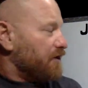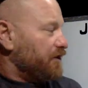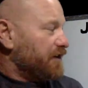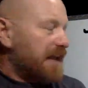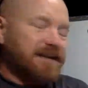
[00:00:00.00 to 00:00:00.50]

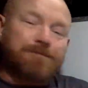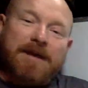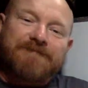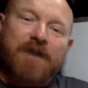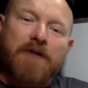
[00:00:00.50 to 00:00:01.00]

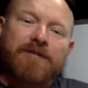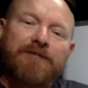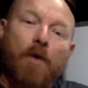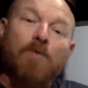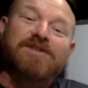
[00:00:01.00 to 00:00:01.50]
need to be
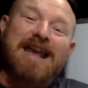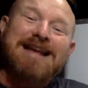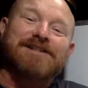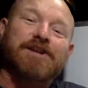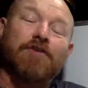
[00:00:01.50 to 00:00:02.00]
further
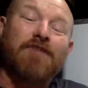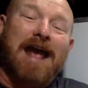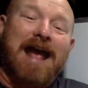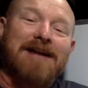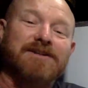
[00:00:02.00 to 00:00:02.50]
forwards is
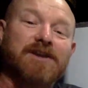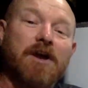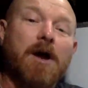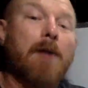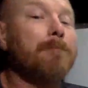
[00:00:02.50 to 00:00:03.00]
correct,
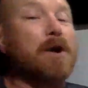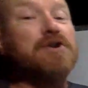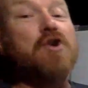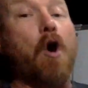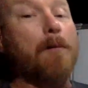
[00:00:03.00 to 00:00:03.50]

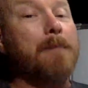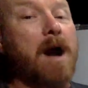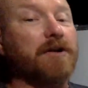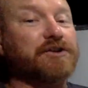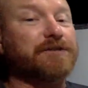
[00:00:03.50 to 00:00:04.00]
but not
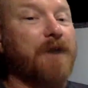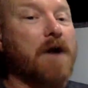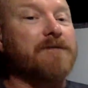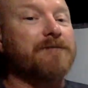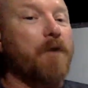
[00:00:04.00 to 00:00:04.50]
much
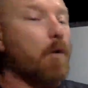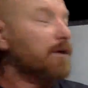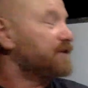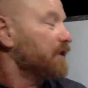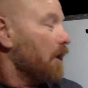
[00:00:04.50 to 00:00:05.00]
further
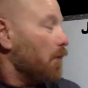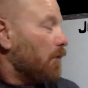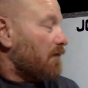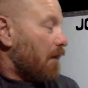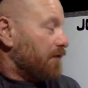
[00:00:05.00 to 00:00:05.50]
forwards.
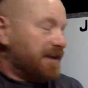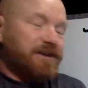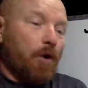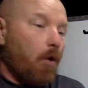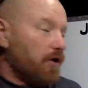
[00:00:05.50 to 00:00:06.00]
We're only
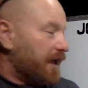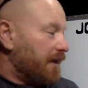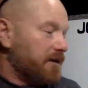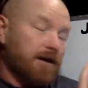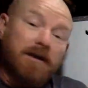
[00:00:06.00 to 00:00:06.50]

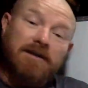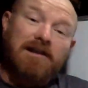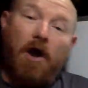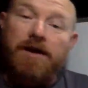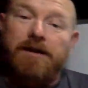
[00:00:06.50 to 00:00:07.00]
talking
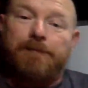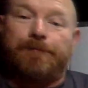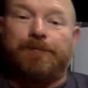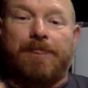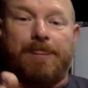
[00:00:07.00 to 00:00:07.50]
like
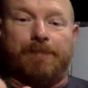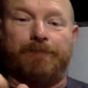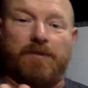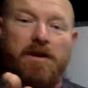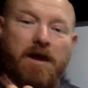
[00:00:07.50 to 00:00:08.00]

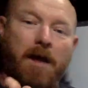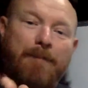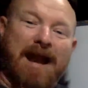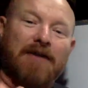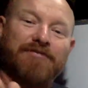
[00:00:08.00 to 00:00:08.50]

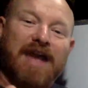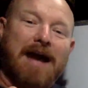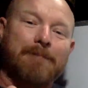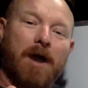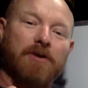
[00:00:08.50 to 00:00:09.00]
about that
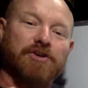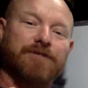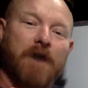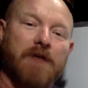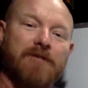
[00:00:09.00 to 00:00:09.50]
much
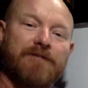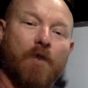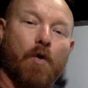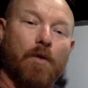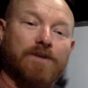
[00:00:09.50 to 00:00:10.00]
further
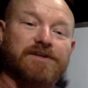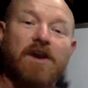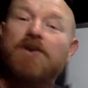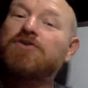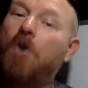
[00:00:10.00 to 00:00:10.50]
forwards,
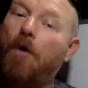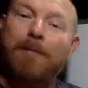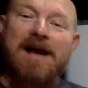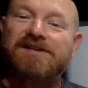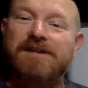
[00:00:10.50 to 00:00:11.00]
not
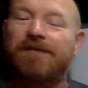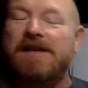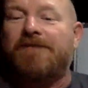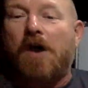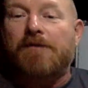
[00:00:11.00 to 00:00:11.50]
massively
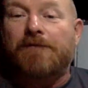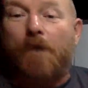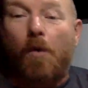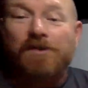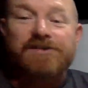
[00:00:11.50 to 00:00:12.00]
further
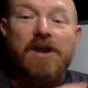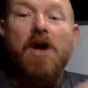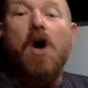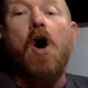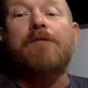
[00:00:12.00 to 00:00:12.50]
forwards.
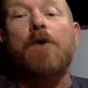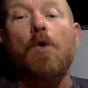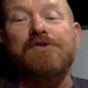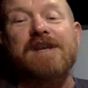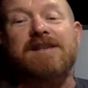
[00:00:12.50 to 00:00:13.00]
Of
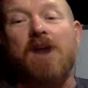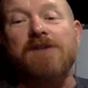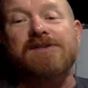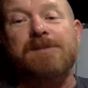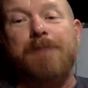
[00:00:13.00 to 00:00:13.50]
course, it
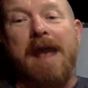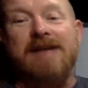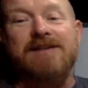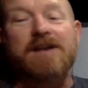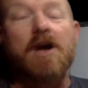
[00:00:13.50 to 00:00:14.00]
does depend